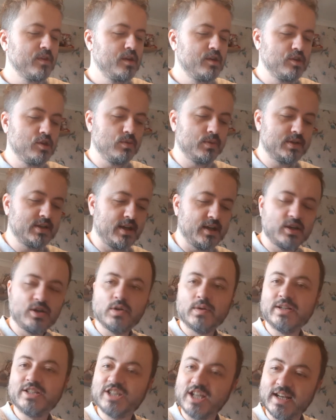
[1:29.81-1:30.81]
You would take your
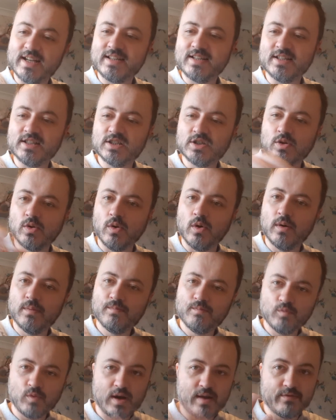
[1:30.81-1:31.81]
agility score,
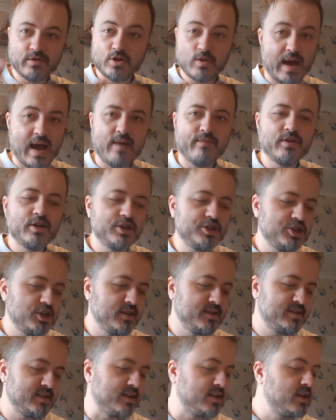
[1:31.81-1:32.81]
whatever you have in
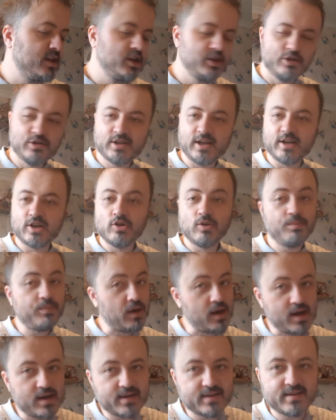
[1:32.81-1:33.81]
agility. You take your
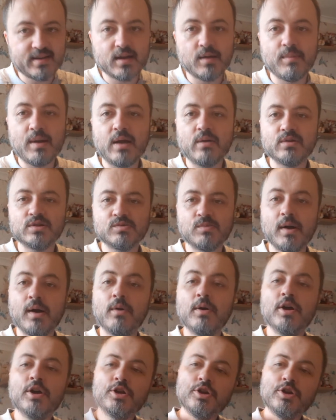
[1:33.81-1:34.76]
piloting amount as well.